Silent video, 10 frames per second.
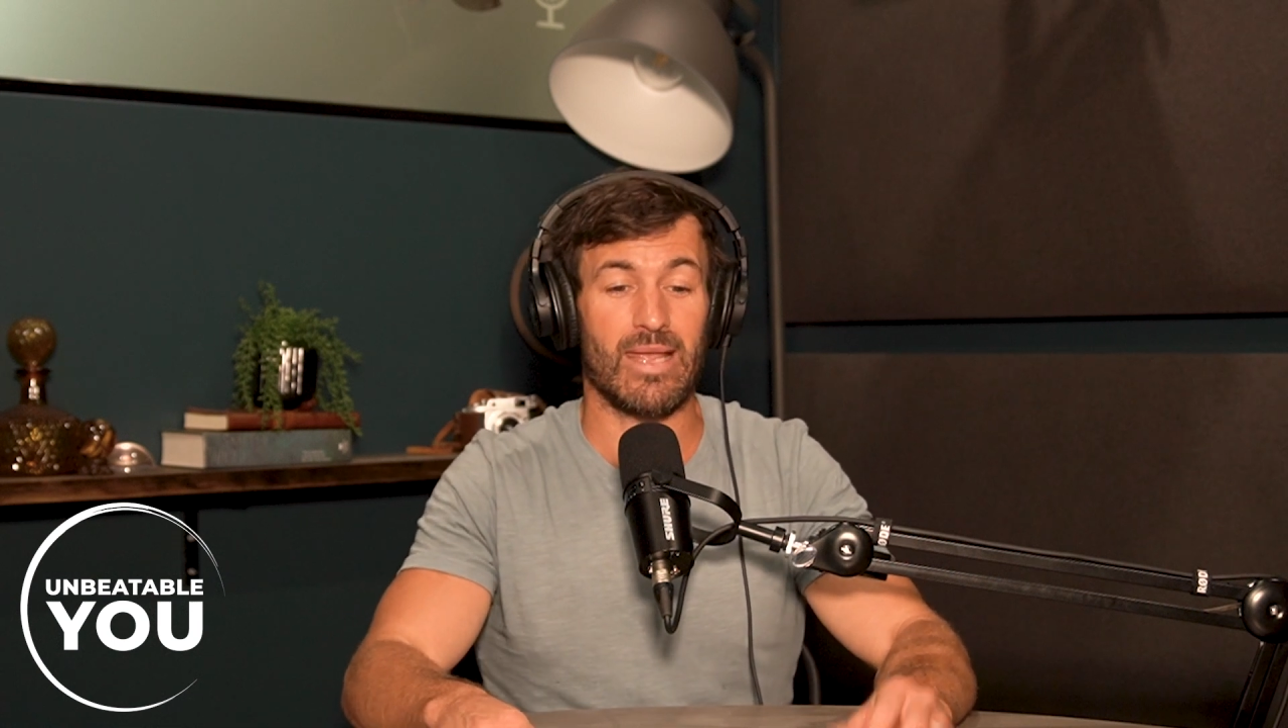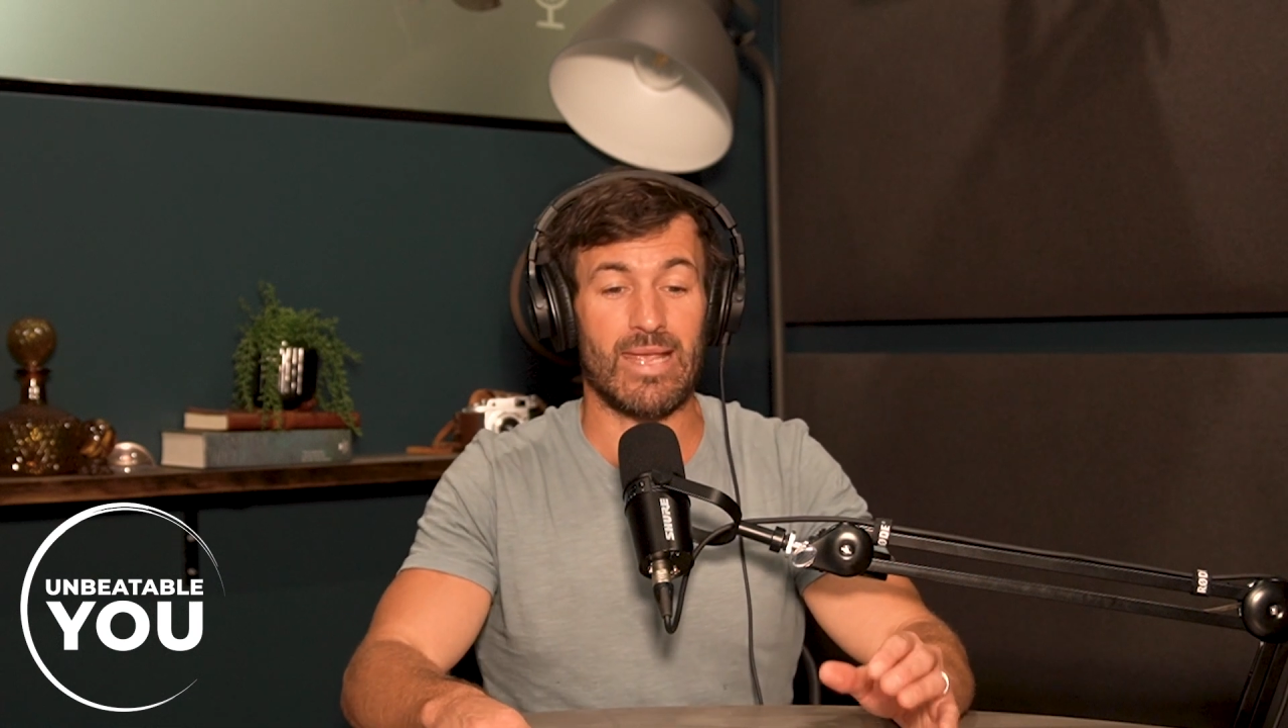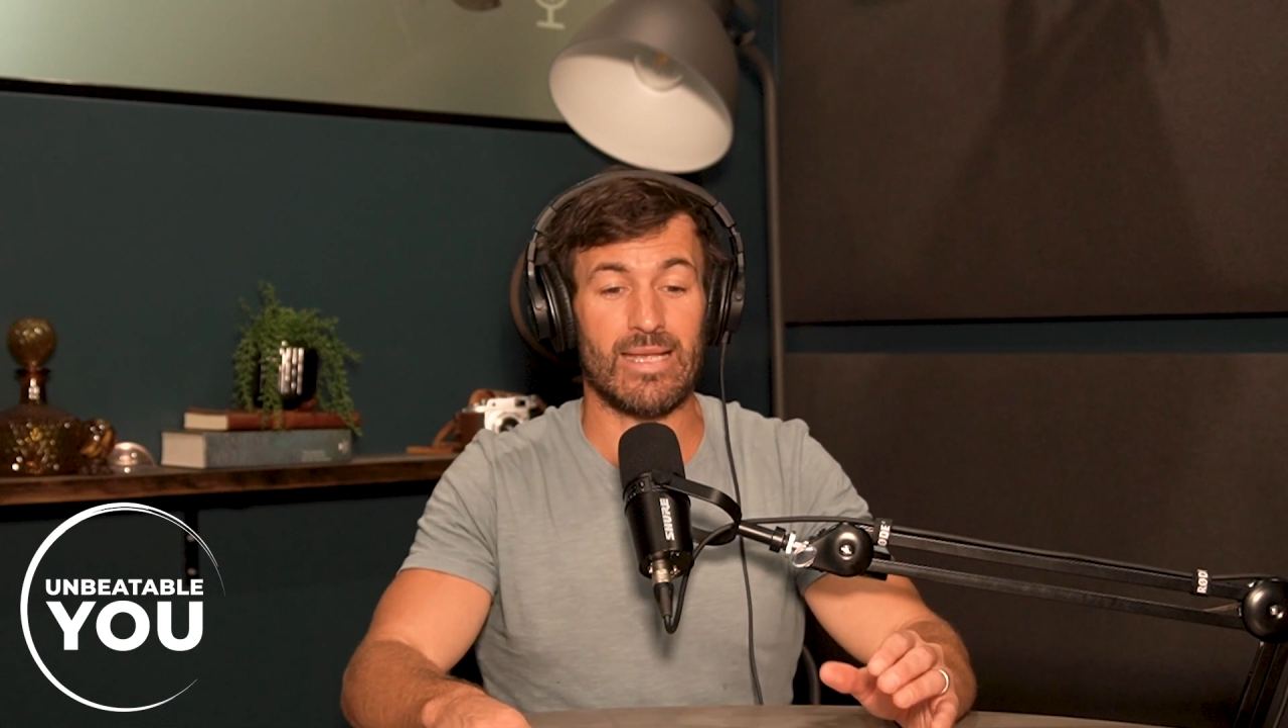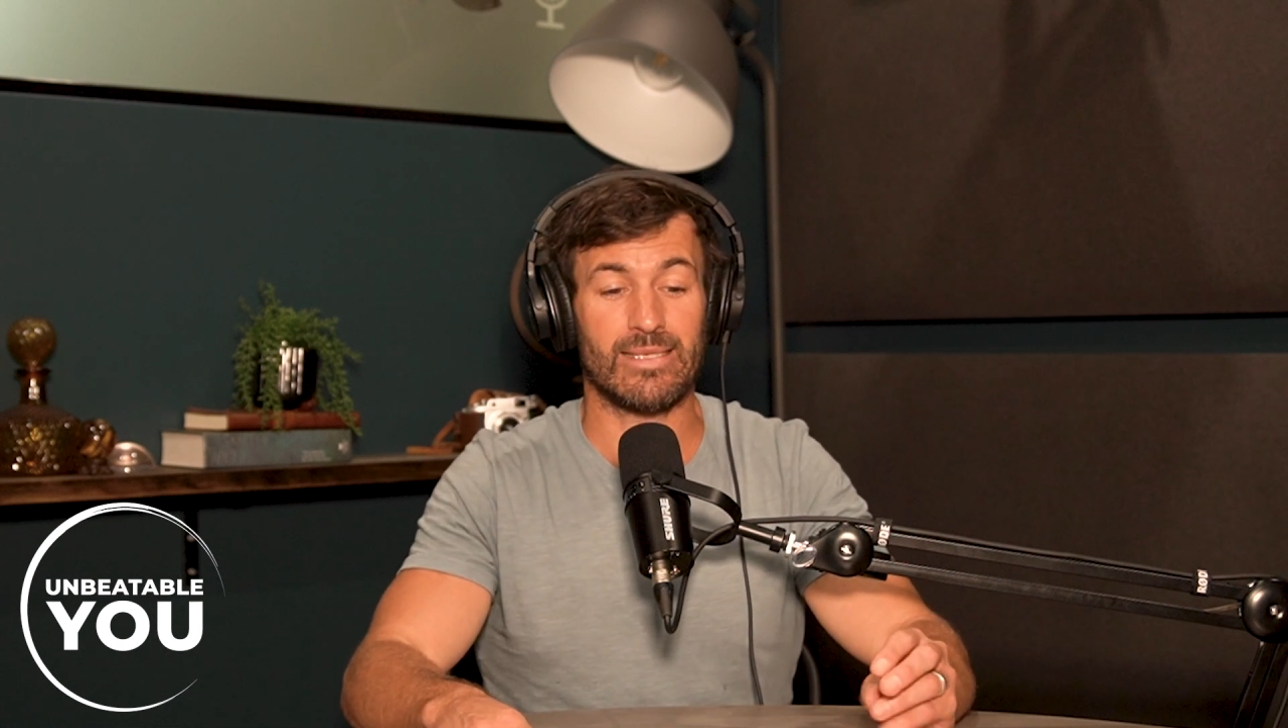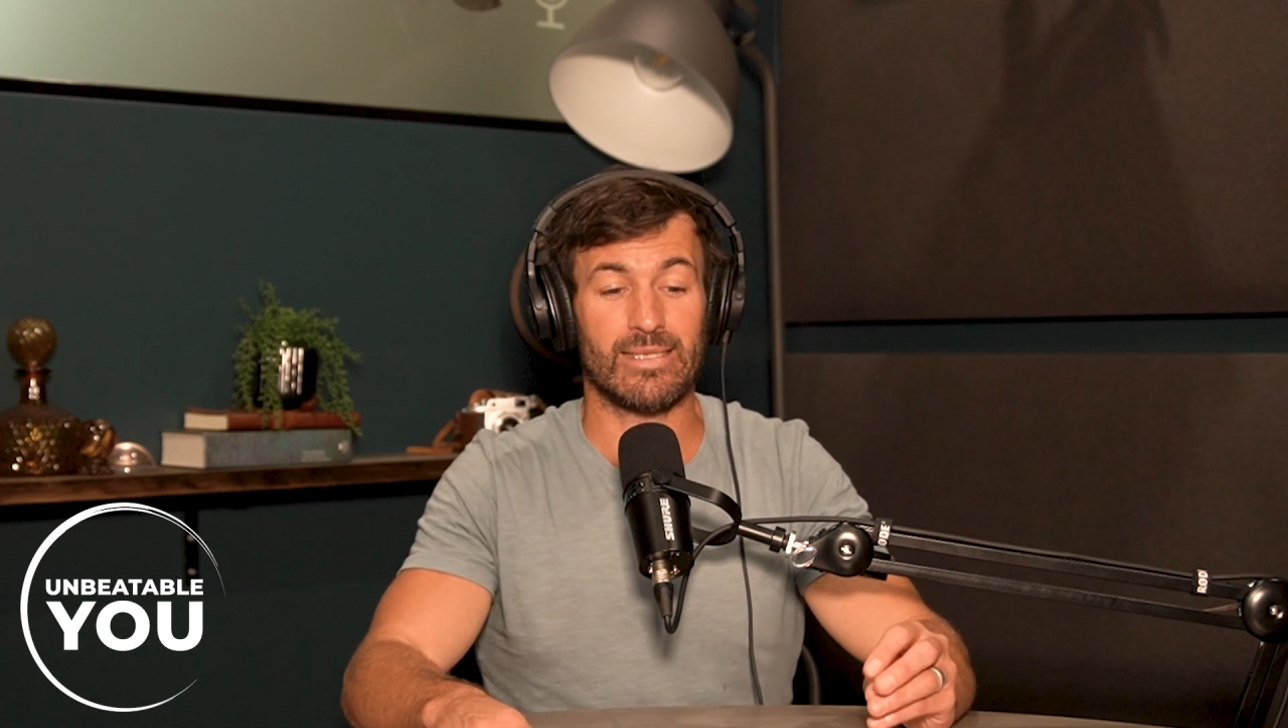
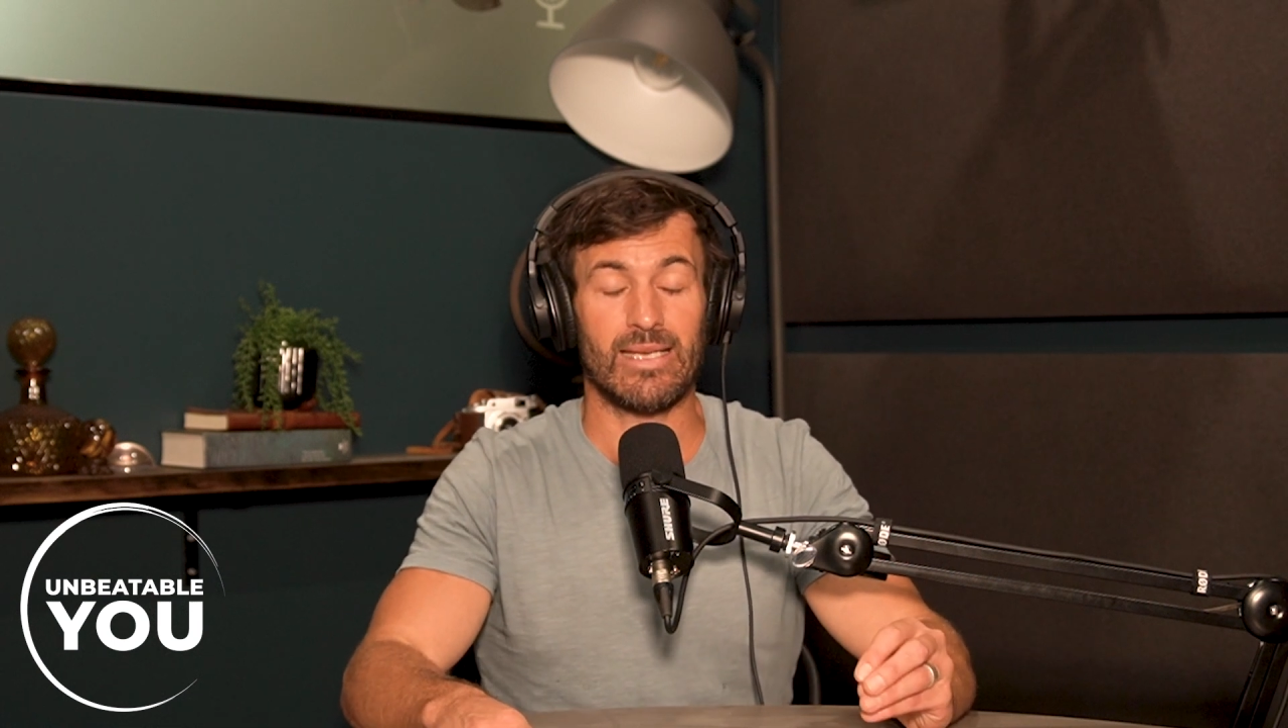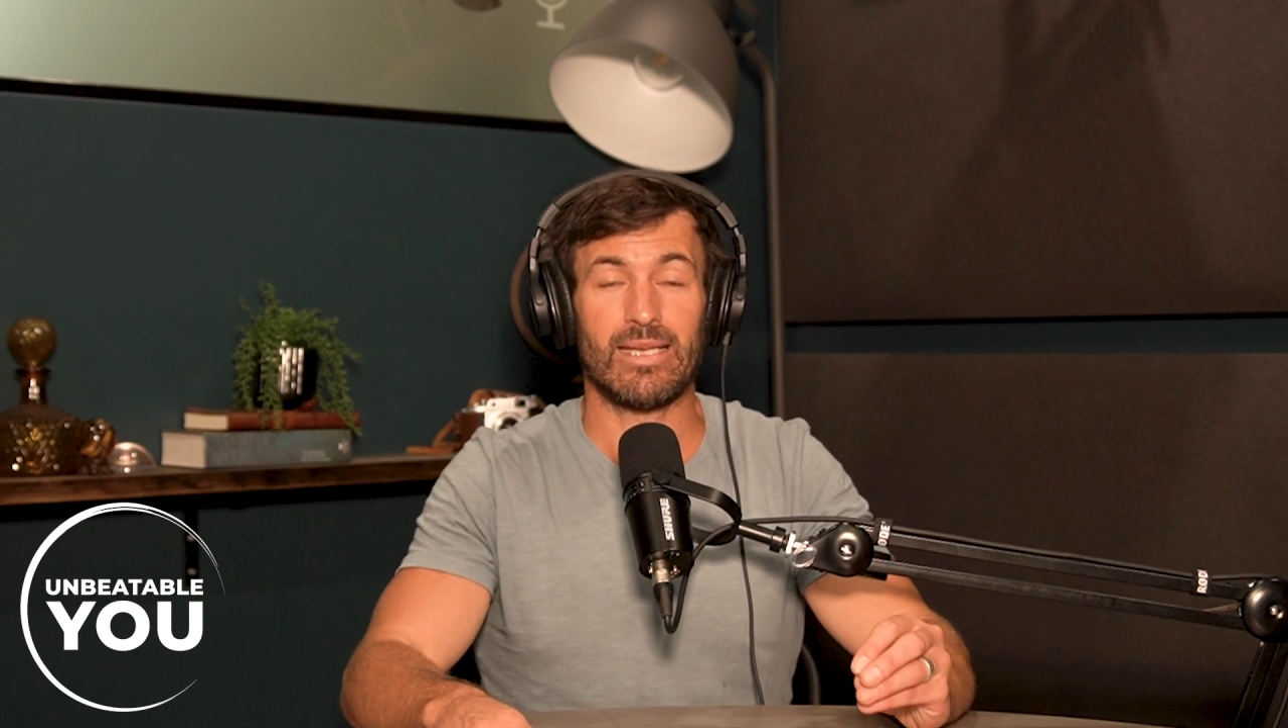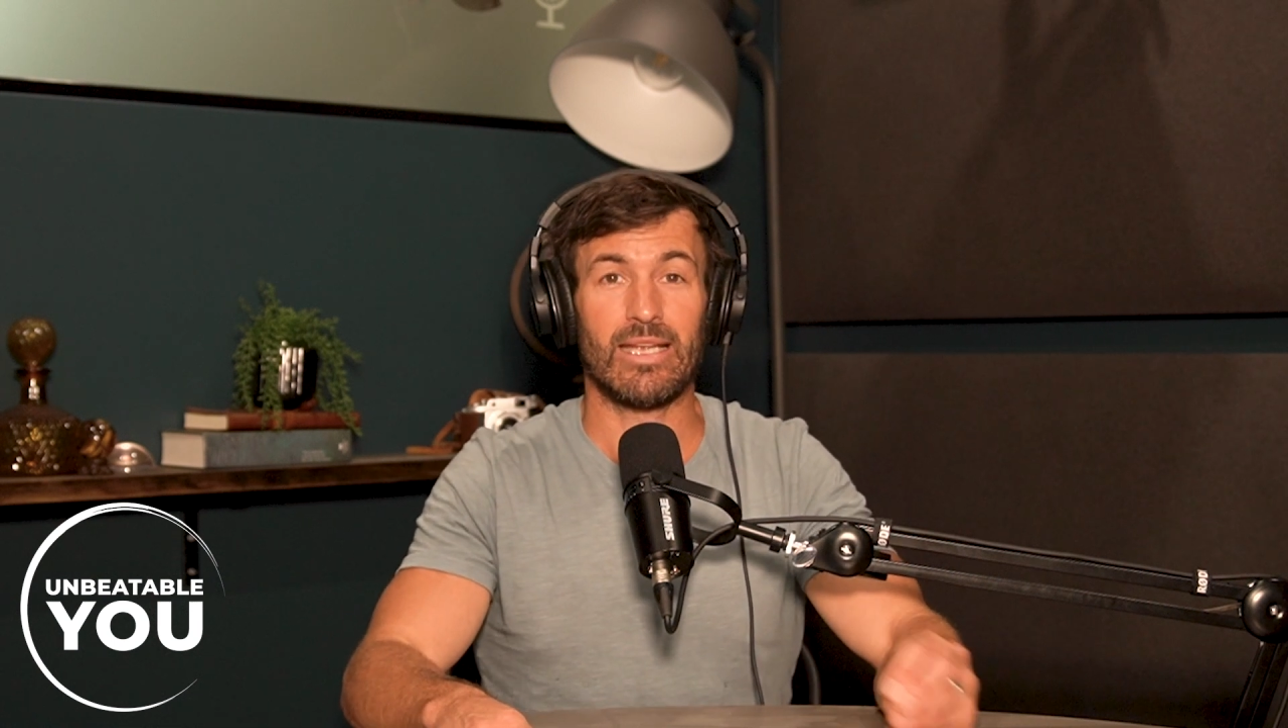is